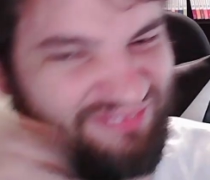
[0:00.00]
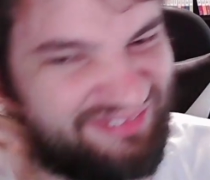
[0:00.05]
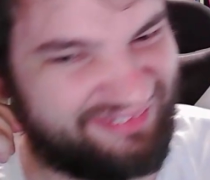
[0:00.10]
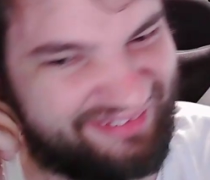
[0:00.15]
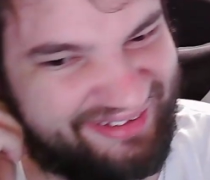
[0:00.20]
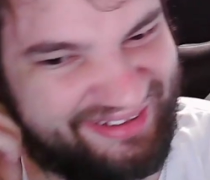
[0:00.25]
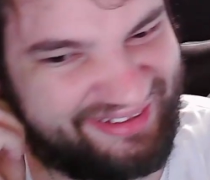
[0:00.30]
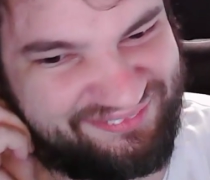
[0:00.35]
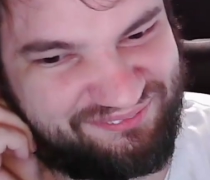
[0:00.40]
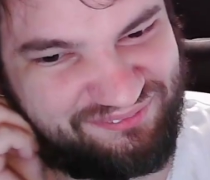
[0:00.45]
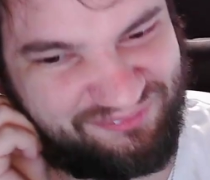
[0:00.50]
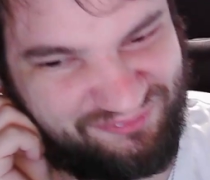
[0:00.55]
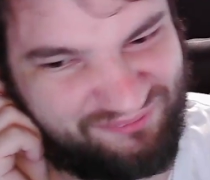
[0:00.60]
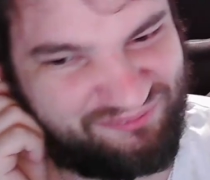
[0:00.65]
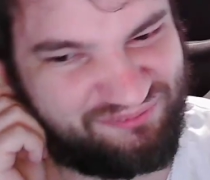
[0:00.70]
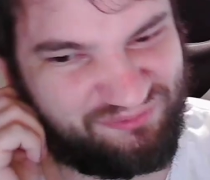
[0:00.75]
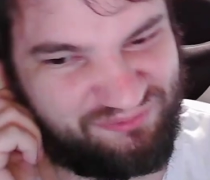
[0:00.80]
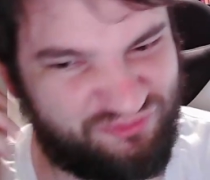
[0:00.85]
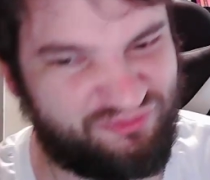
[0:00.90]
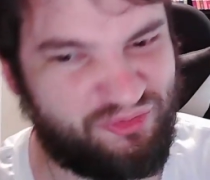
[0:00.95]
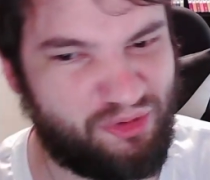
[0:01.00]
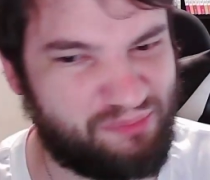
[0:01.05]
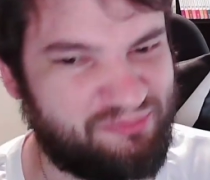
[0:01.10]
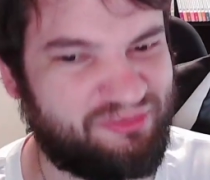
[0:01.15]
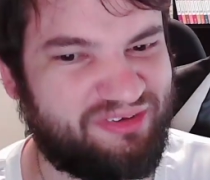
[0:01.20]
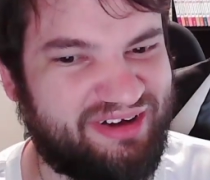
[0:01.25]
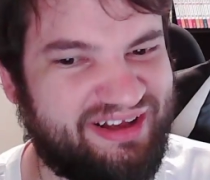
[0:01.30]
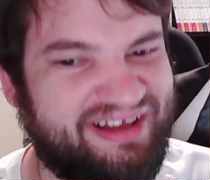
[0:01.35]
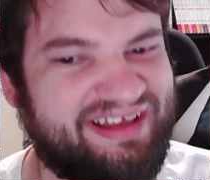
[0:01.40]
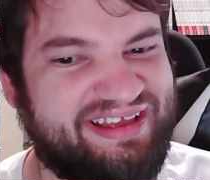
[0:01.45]
like.
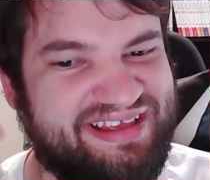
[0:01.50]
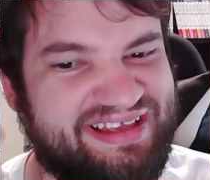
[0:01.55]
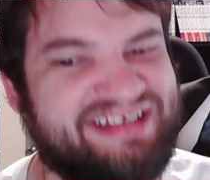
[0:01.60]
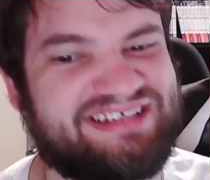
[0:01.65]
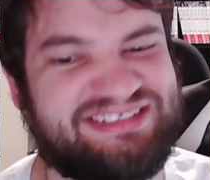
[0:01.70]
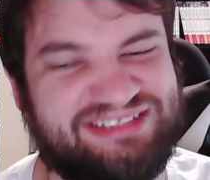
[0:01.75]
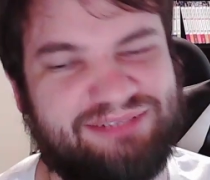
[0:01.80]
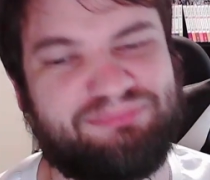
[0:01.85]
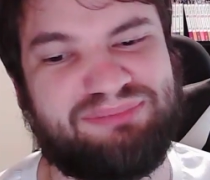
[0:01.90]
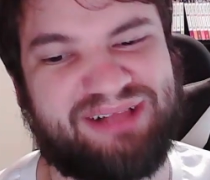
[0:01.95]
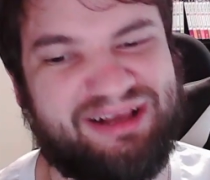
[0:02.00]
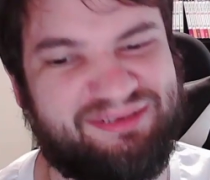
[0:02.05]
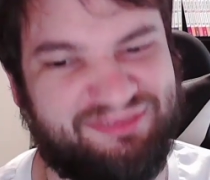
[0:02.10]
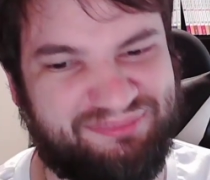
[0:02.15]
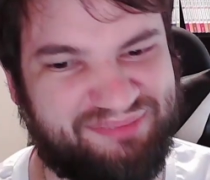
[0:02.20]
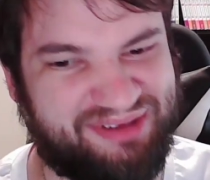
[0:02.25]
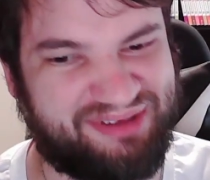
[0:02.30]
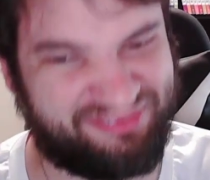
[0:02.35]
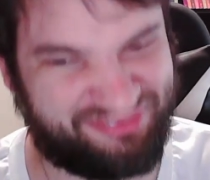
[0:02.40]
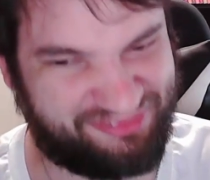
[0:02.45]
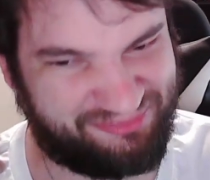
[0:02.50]
Homura is the blabbermouth.